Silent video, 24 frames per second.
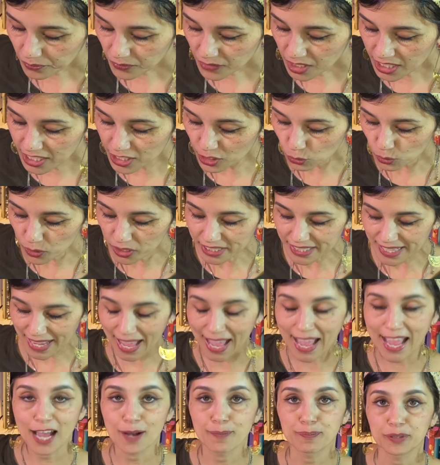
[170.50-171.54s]
it really
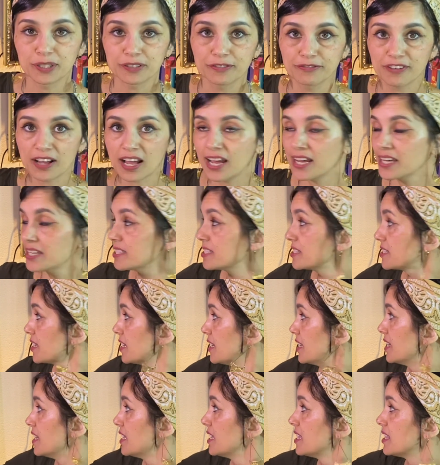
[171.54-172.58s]
amplifies
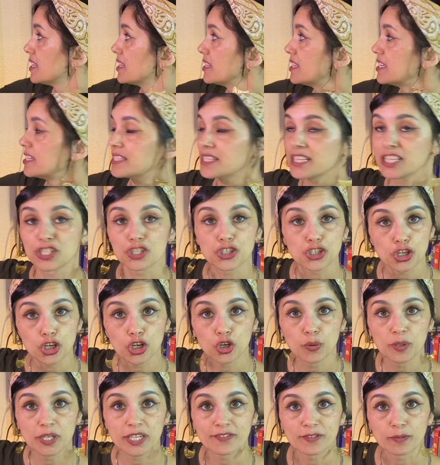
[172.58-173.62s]
these
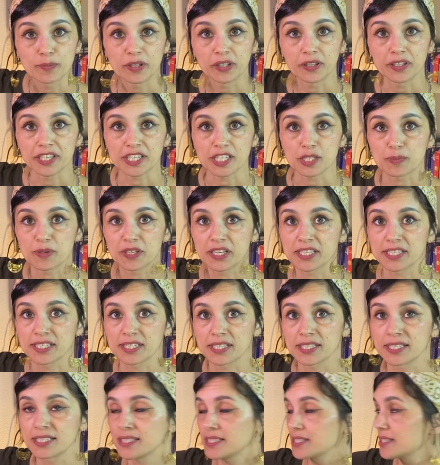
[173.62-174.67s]
intuitive abilities,
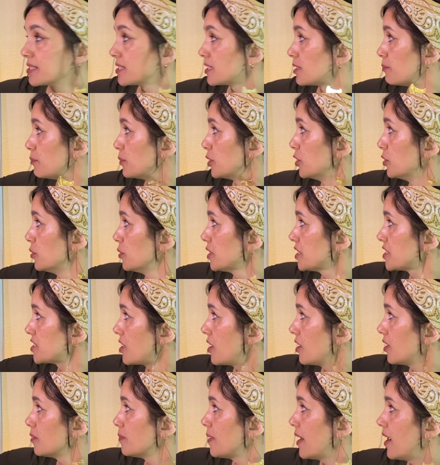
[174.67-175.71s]
because the moon is
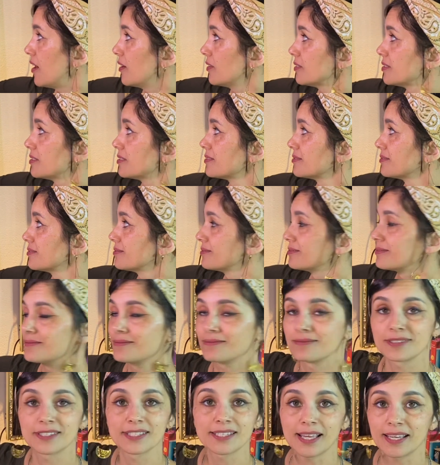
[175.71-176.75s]
all about
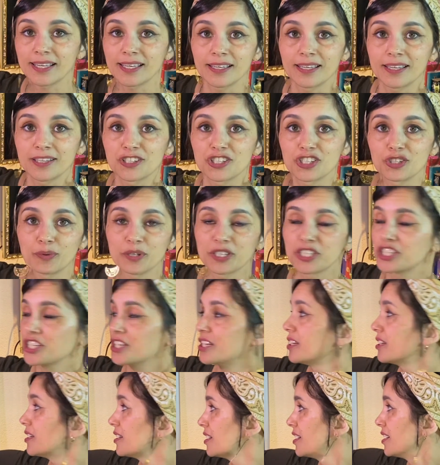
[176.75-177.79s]
psychic
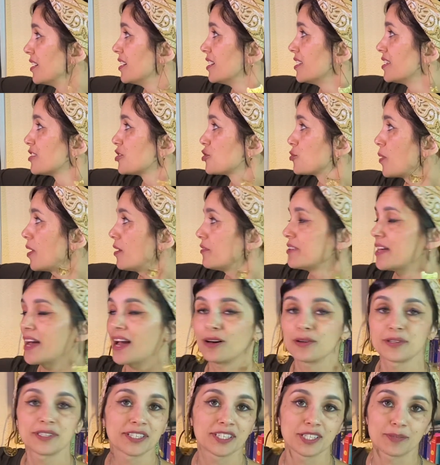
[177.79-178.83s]
intuition. 12th
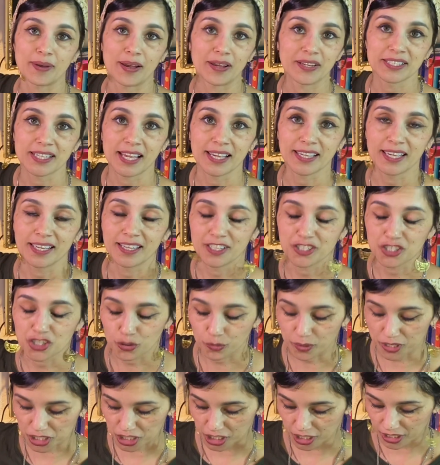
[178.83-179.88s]
house is about psychic
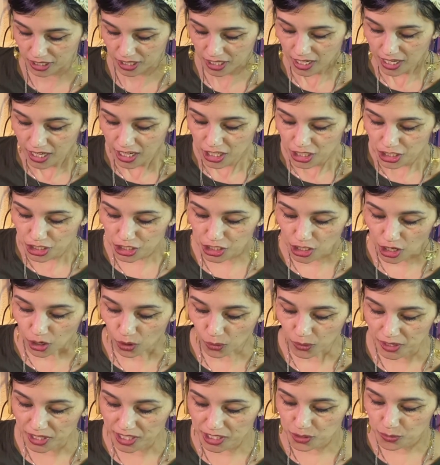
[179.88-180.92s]
intuition. So
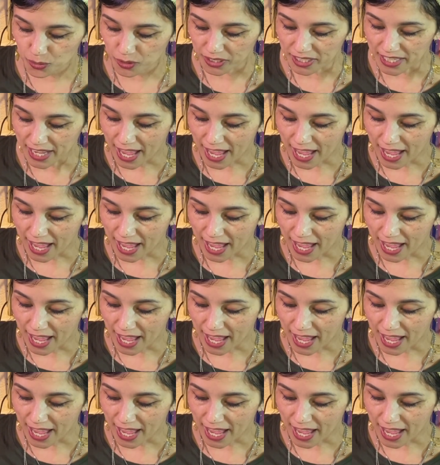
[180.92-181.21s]
this really